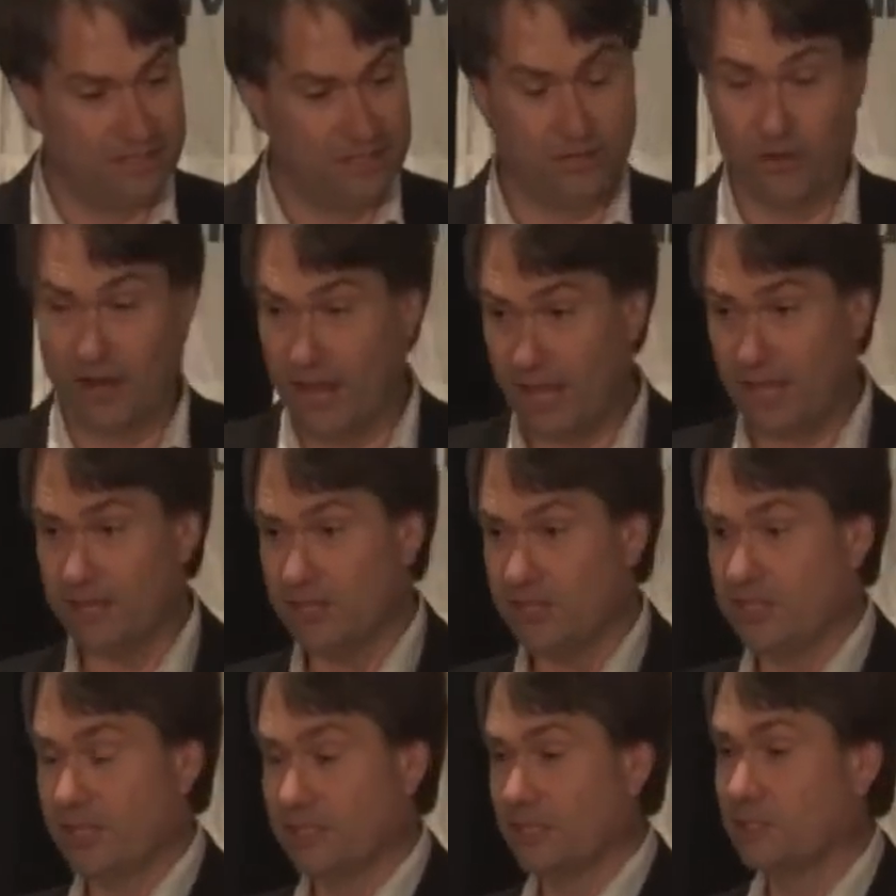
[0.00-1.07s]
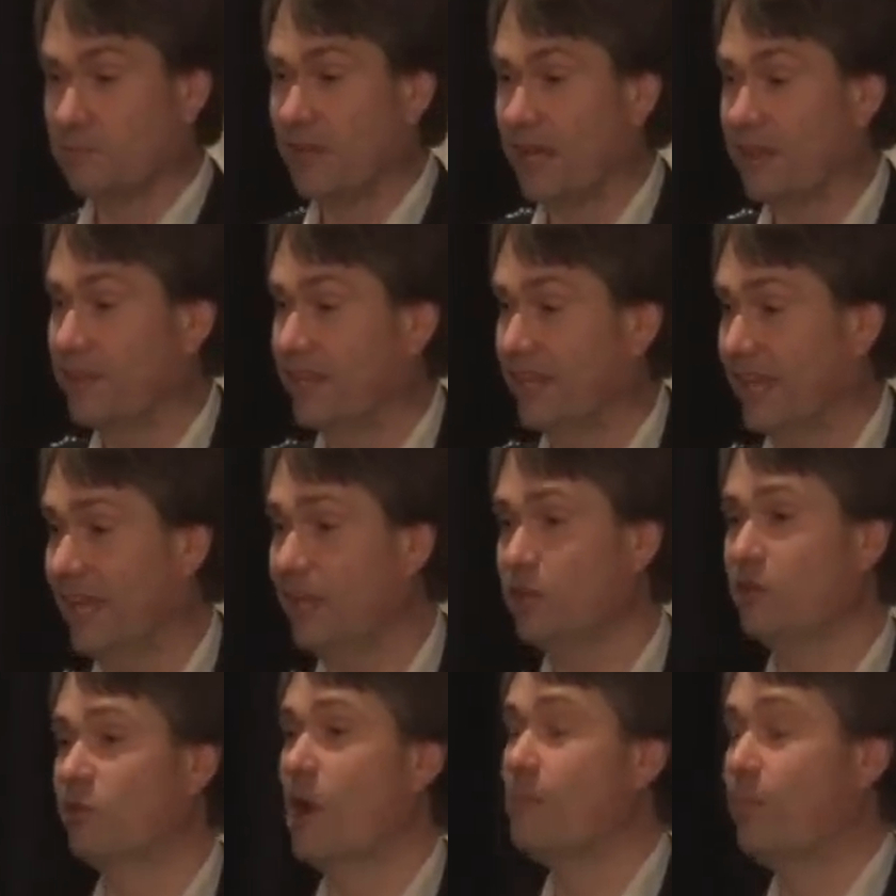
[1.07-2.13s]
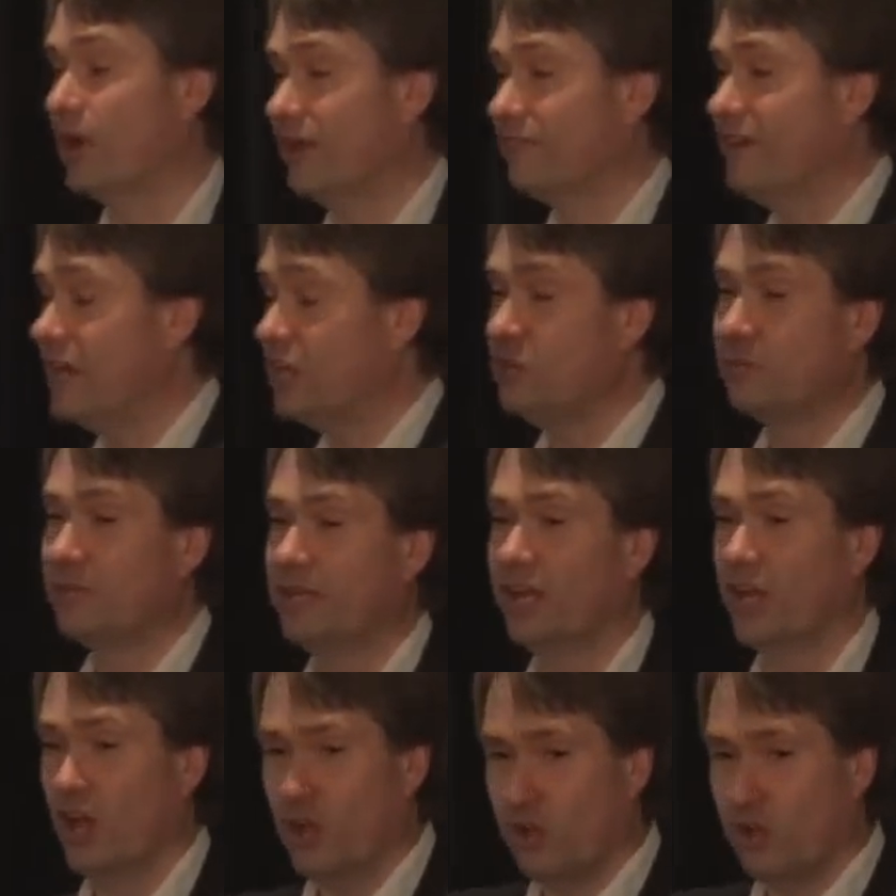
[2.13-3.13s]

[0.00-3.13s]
Your air conditioning is a smart thing. Hell, your robotic vacuum cleaner.